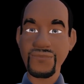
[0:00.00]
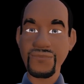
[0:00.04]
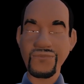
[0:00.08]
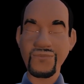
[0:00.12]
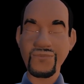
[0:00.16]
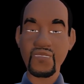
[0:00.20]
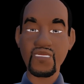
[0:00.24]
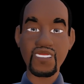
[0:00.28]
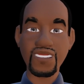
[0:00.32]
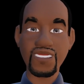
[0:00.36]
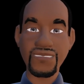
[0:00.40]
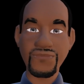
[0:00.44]

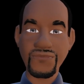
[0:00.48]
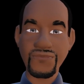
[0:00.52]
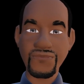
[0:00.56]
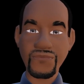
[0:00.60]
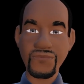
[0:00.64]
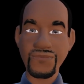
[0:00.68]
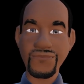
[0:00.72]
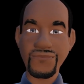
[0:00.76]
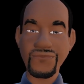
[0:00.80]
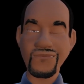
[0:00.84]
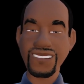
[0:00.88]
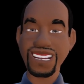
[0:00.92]
Plus
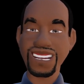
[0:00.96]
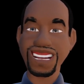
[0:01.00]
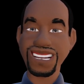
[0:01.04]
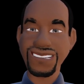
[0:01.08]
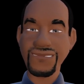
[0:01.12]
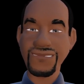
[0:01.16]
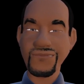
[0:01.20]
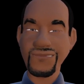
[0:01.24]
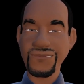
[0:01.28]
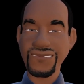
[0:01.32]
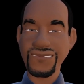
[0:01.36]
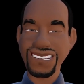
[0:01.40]
the
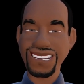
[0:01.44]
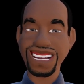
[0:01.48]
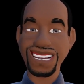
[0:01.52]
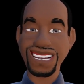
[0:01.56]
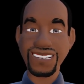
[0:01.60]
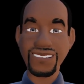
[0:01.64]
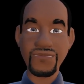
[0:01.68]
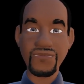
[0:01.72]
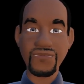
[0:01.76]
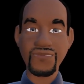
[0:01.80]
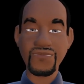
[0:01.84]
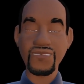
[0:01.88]
fact
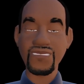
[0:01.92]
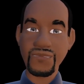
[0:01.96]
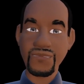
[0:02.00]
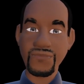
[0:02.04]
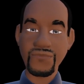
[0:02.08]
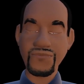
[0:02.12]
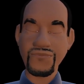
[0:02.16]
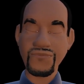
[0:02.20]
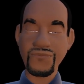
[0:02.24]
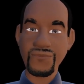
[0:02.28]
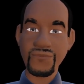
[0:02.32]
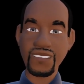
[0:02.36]
that
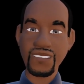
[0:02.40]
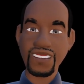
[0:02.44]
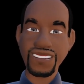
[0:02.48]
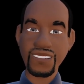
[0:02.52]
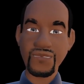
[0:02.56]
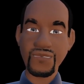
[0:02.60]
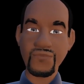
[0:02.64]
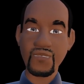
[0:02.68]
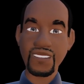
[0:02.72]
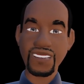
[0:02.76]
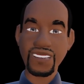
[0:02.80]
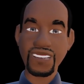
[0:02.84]

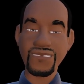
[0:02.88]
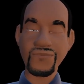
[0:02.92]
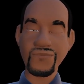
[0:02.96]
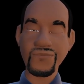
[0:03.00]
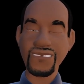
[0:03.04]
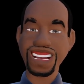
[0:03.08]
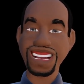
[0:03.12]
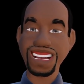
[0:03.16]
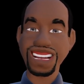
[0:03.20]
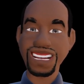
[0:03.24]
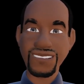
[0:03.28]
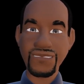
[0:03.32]
Fannie Willis
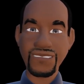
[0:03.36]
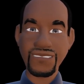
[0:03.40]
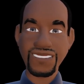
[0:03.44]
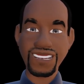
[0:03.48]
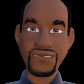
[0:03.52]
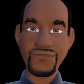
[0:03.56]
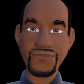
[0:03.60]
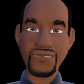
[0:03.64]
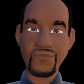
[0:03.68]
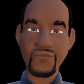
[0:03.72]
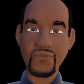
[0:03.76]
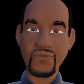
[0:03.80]
and
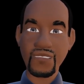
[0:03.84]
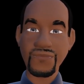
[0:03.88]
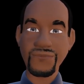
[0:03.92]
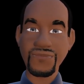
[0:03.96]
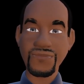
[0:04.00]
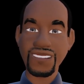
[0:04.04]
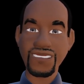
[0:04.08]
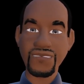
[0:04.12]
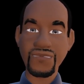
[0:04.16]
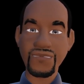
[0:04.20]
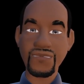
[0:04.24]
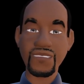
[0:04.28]
Nathan Wade
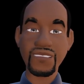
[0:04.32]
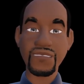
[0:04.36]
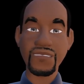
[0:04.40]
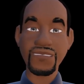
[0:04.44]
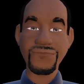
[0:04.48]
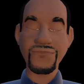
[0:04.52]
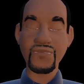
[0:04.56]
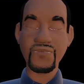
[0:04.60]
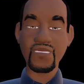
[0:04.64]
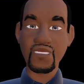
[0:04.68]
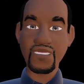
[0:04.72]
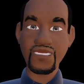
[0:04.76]
basically
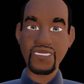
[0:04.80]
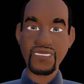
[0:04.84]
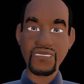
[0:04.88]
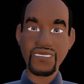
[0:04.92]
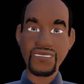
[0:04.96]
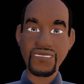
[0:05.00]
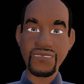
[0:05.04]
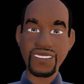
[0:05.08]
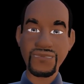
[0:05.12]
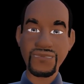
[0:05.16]
perjured